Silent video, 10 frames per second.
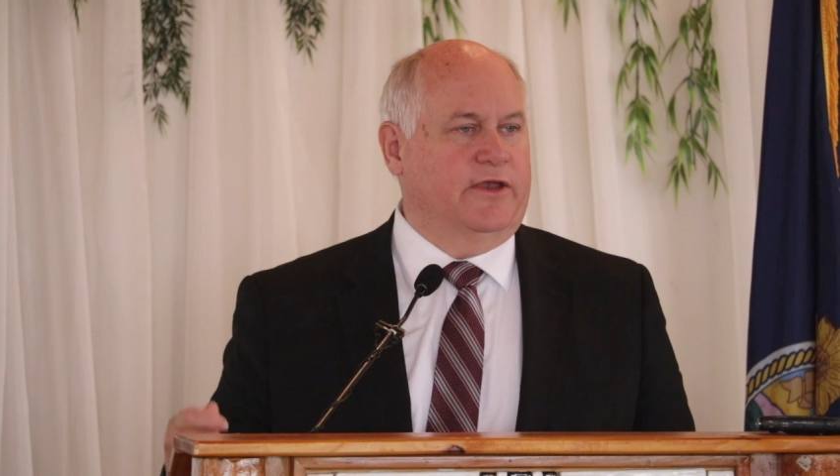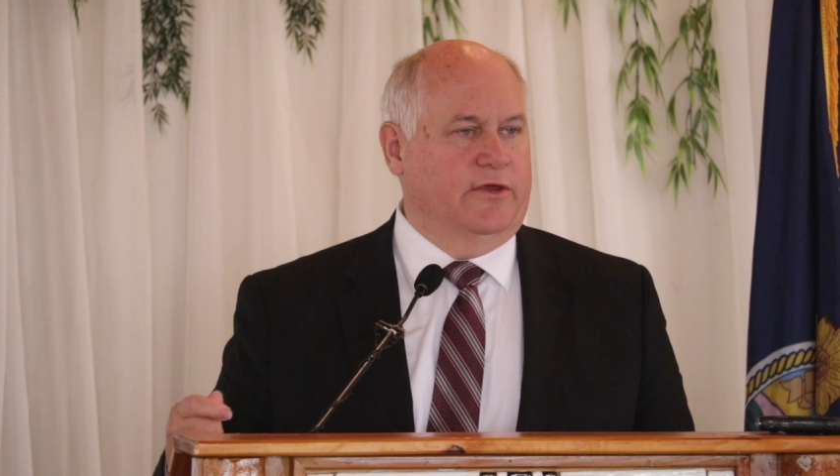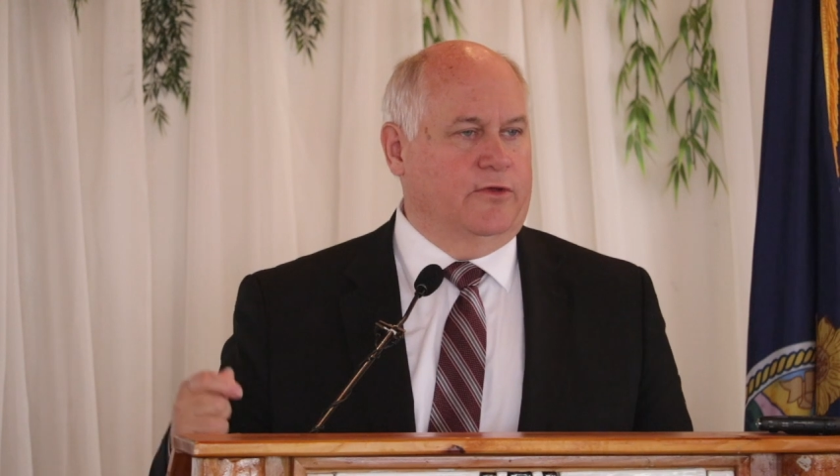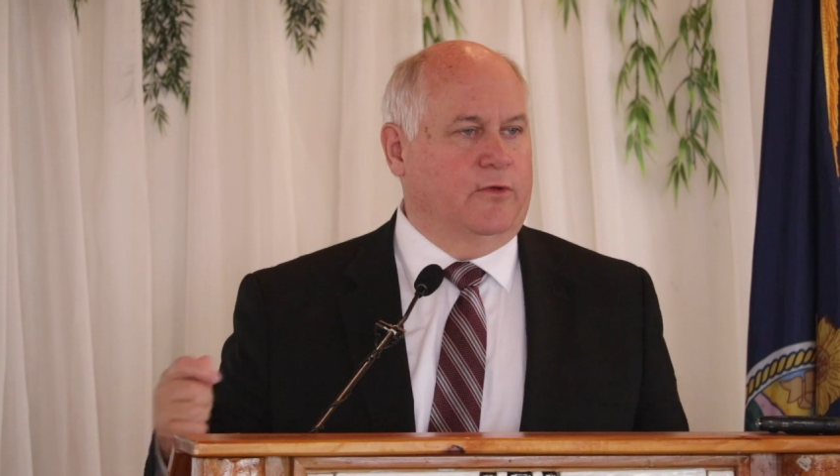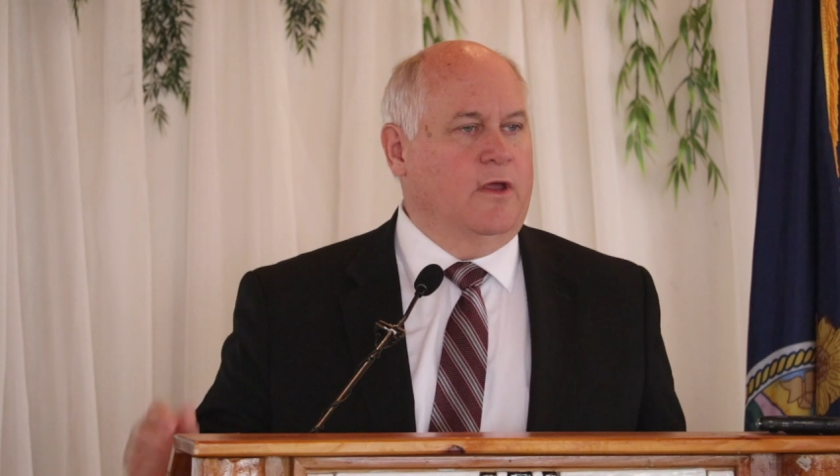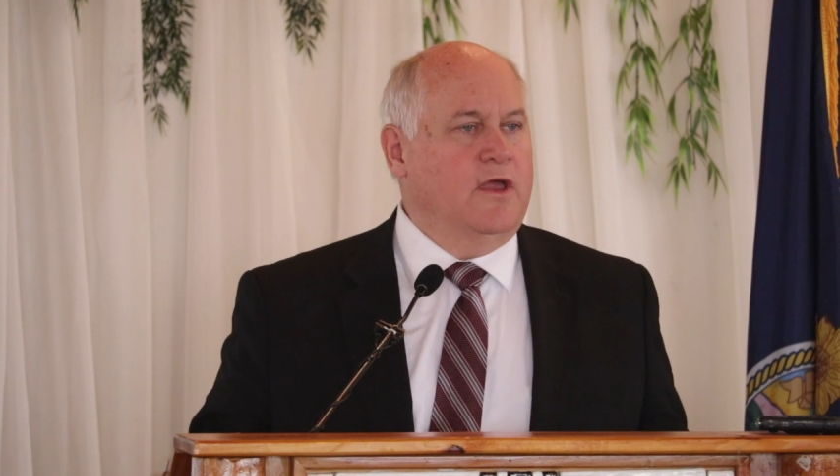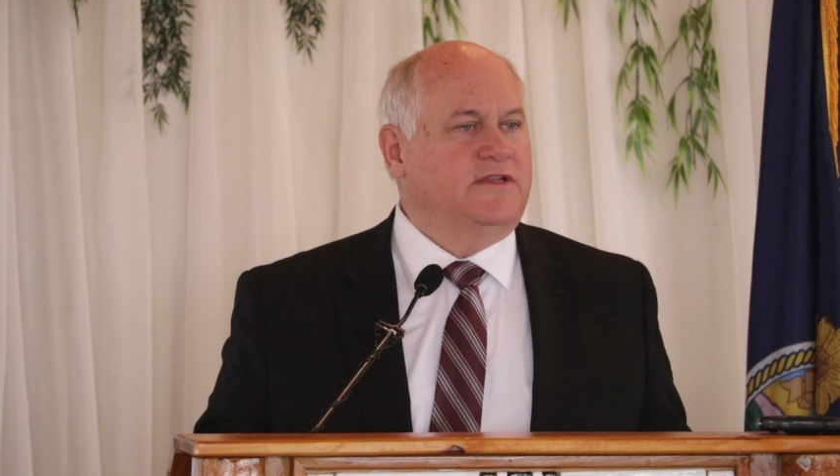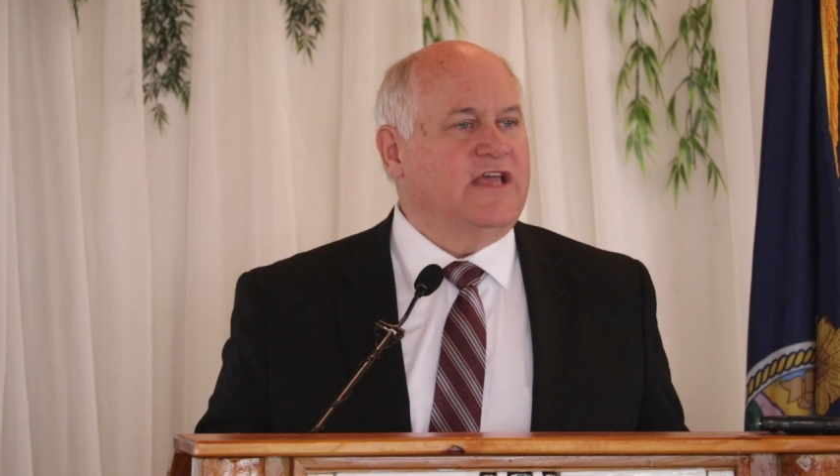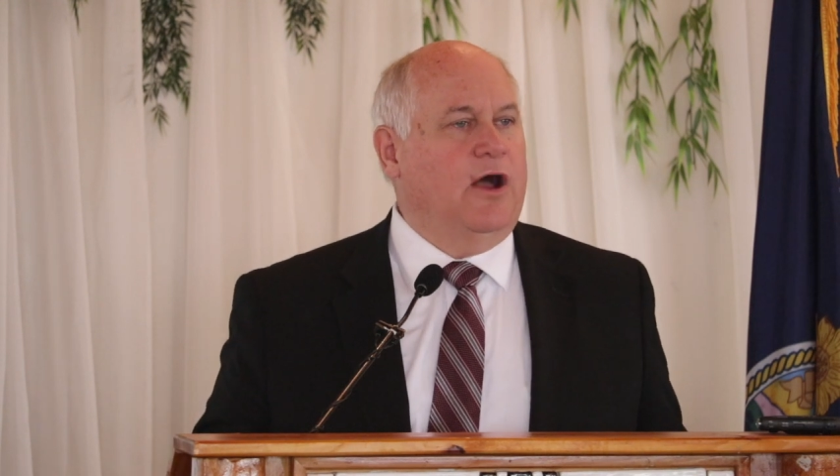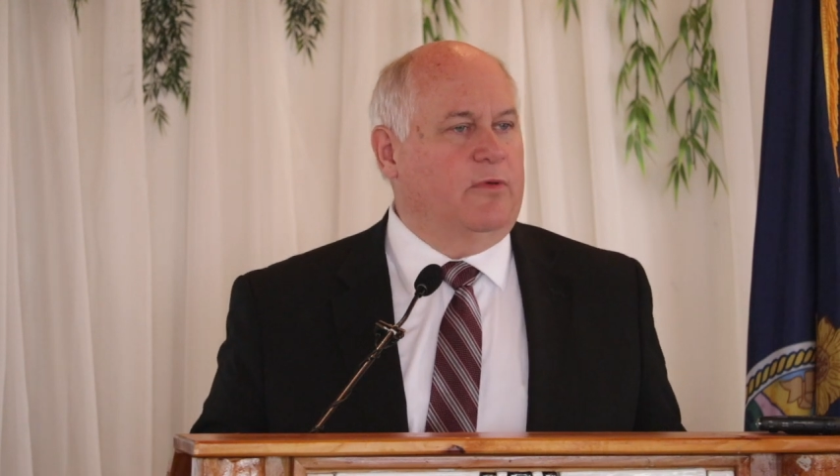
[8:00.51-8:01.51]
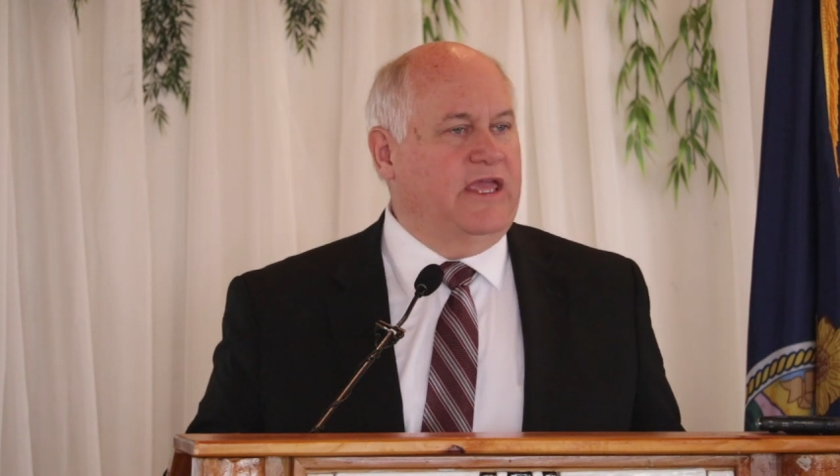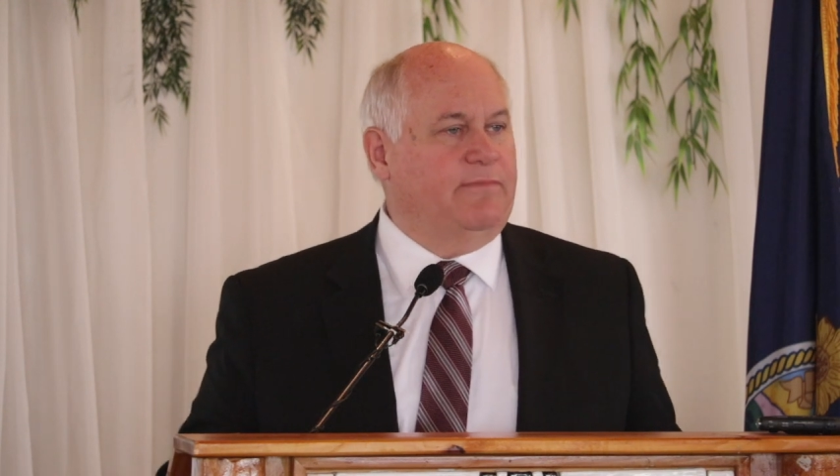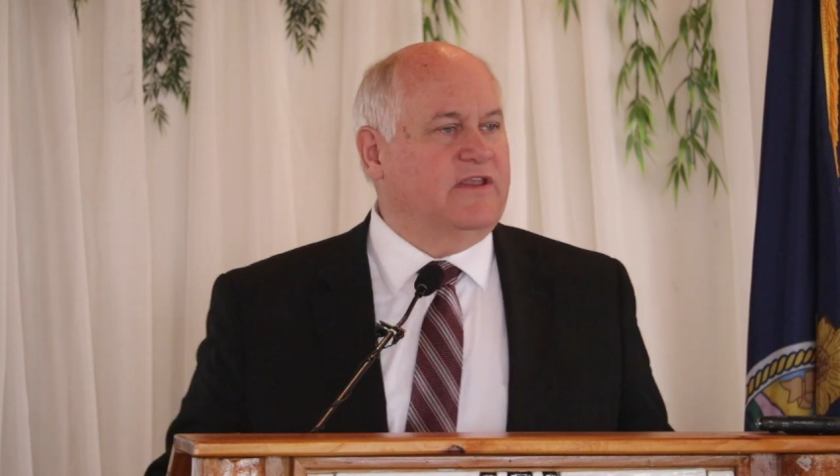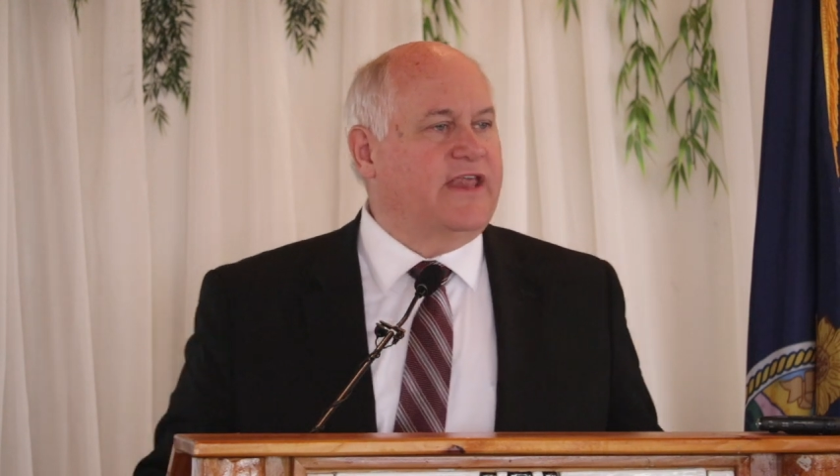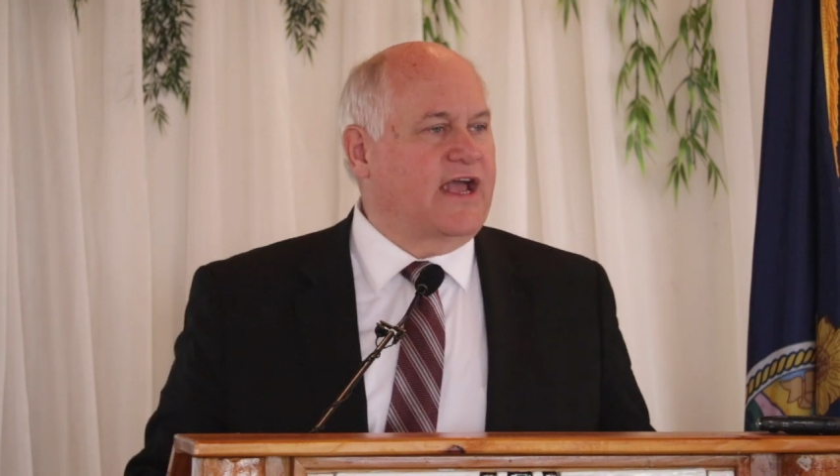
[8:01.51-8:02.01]
to do to help
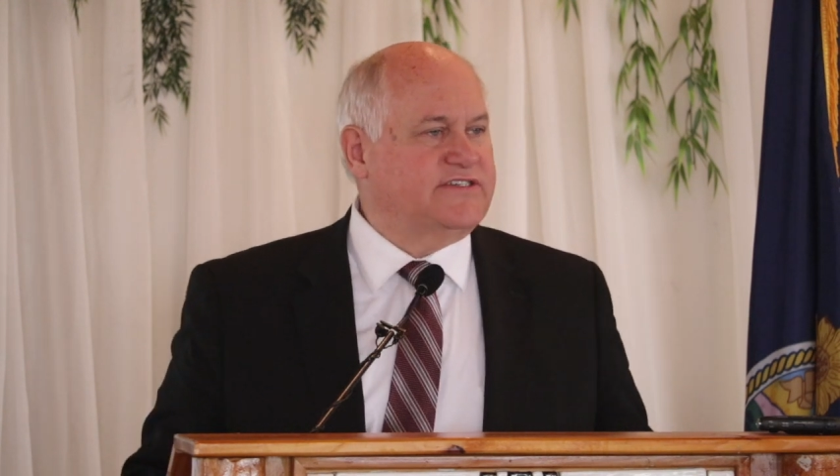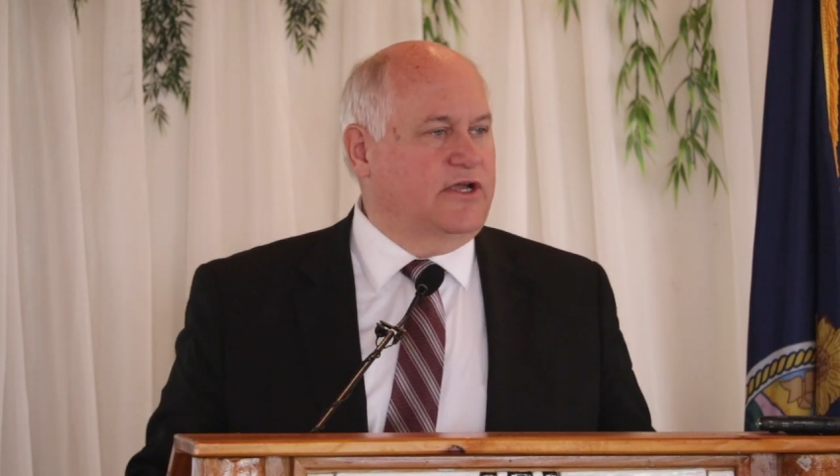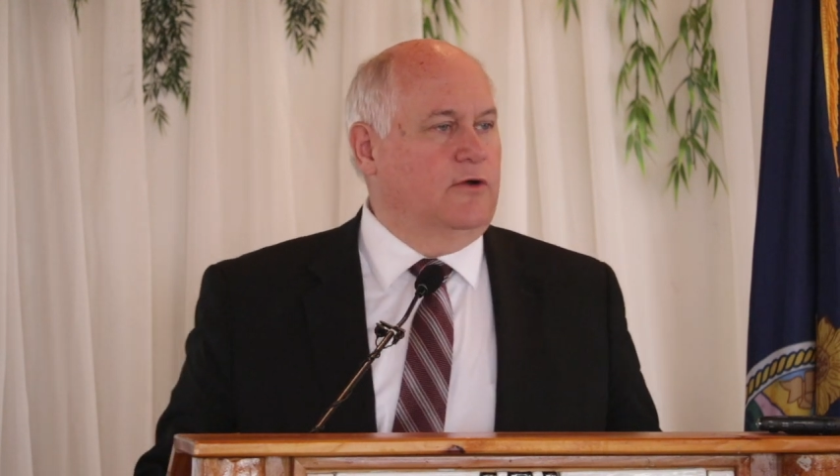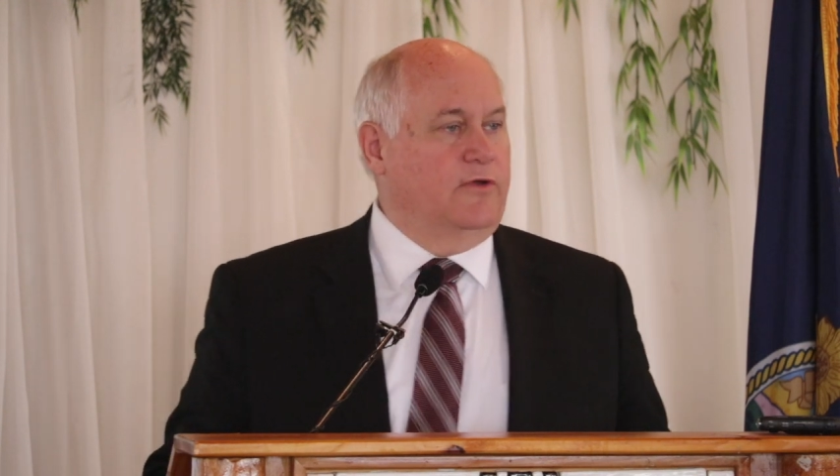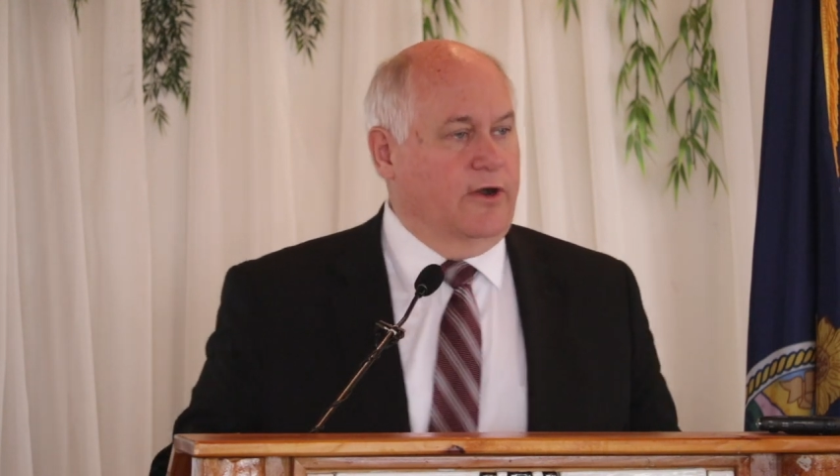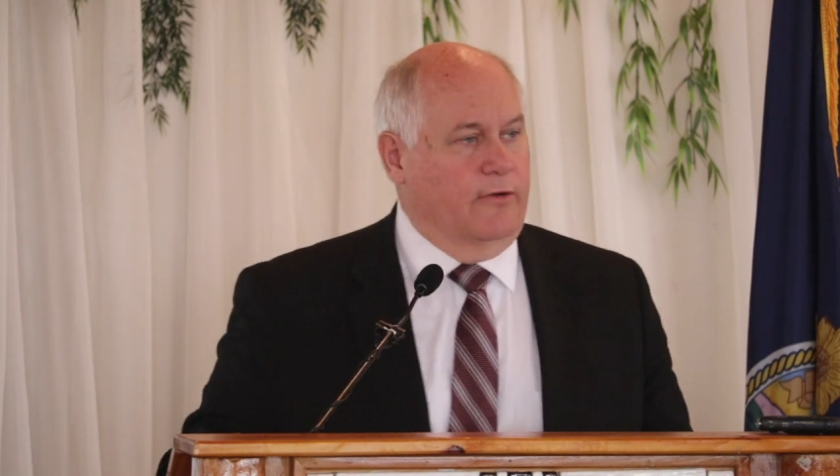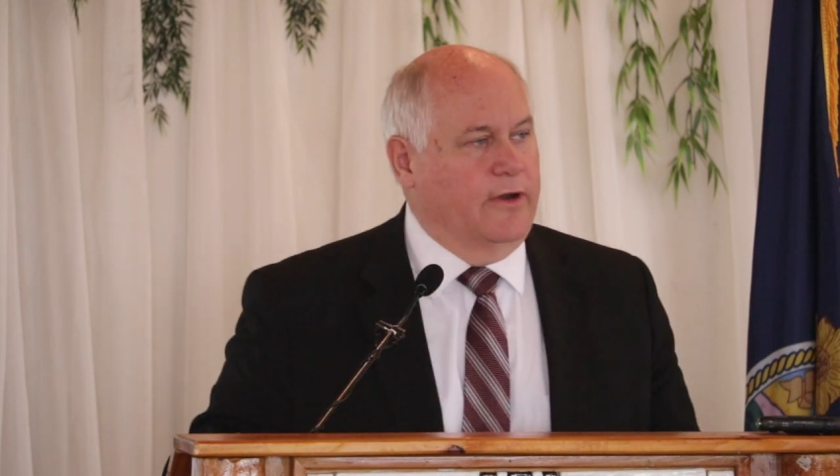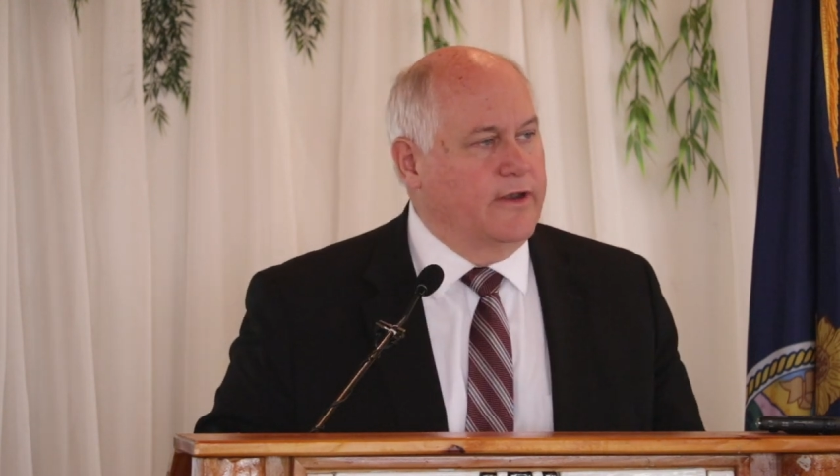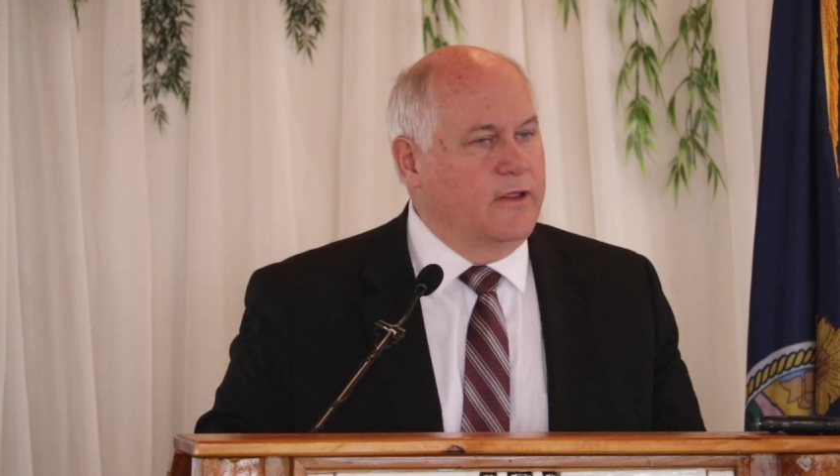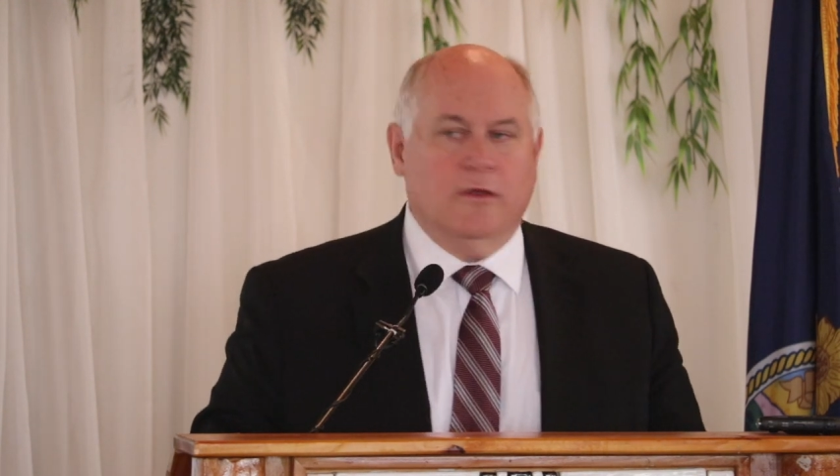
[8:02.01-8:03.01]
keep the tax code current